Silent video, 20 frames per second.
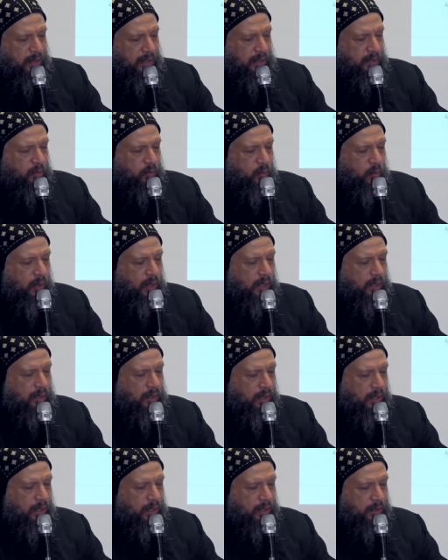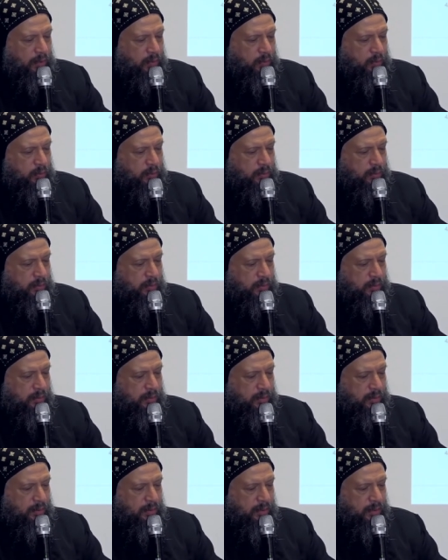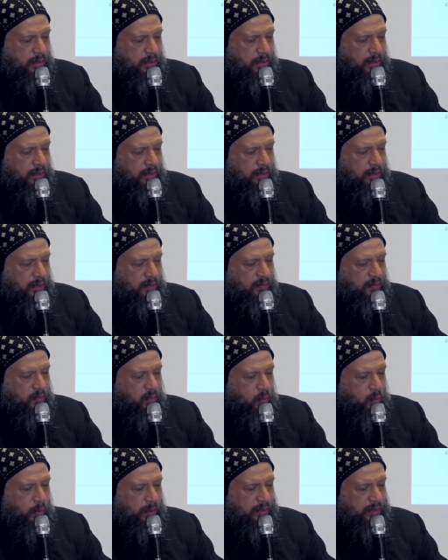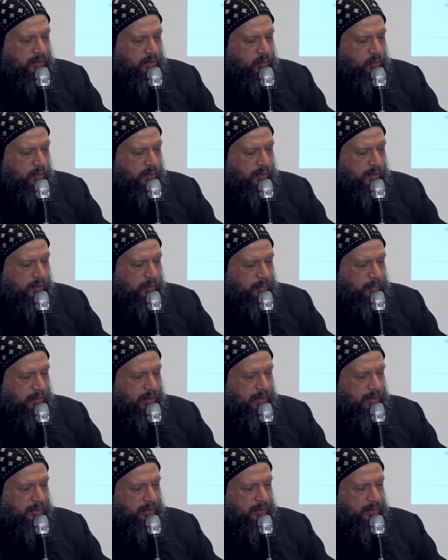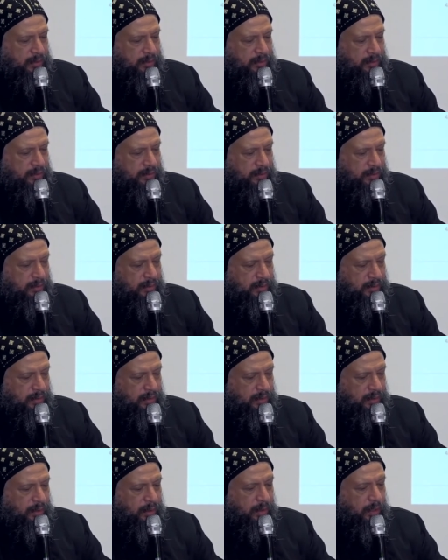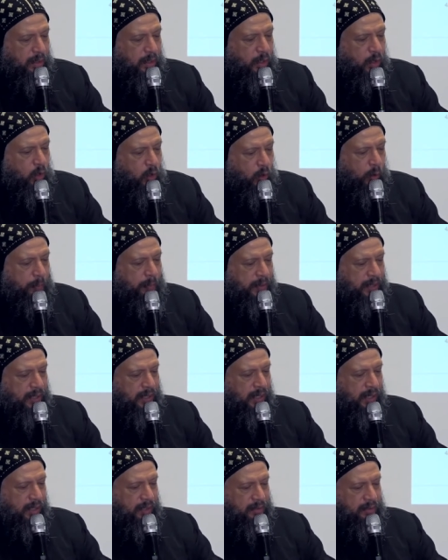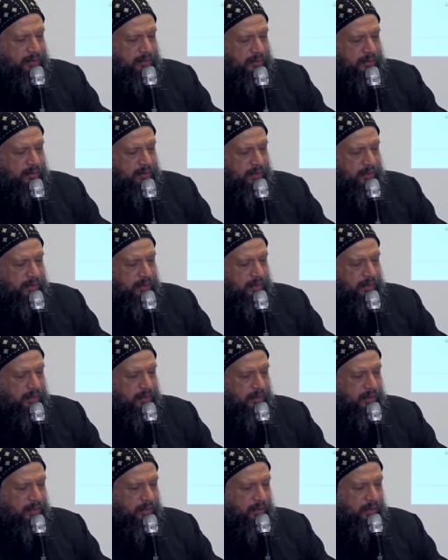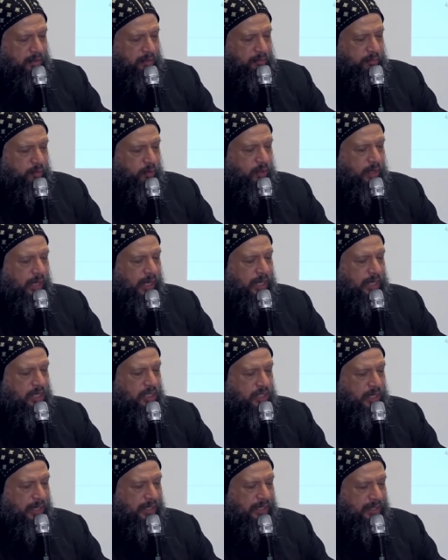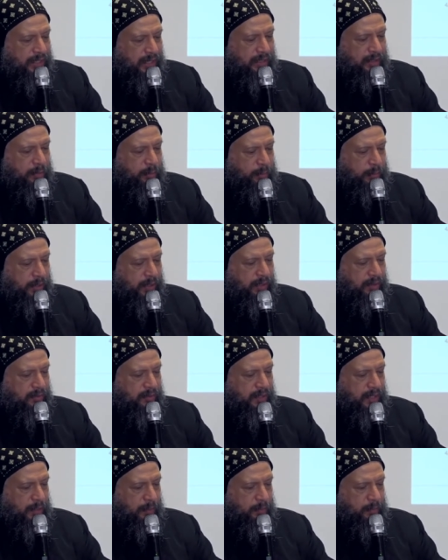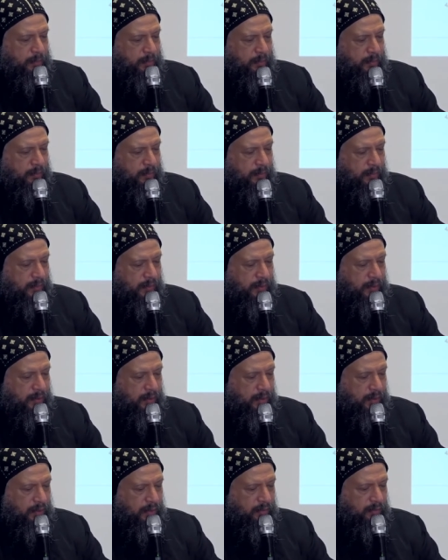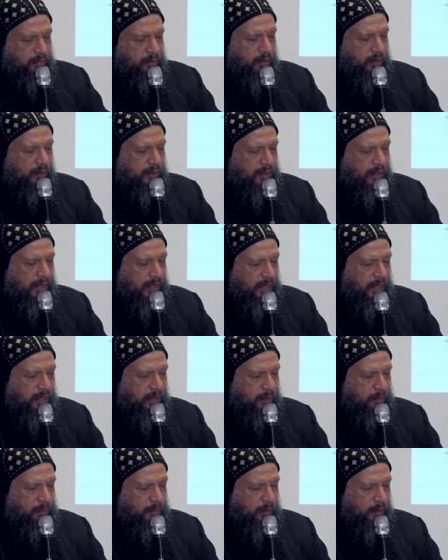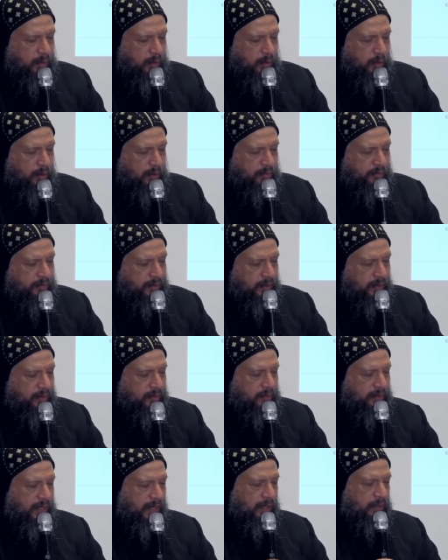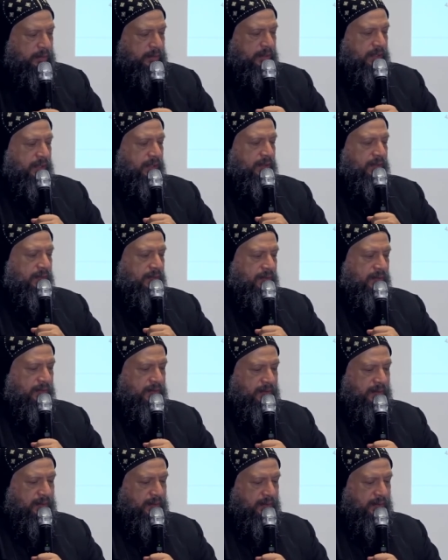And why are you disquieted within me? Hope in God, for I shall yet praise Him for the help of His countenance."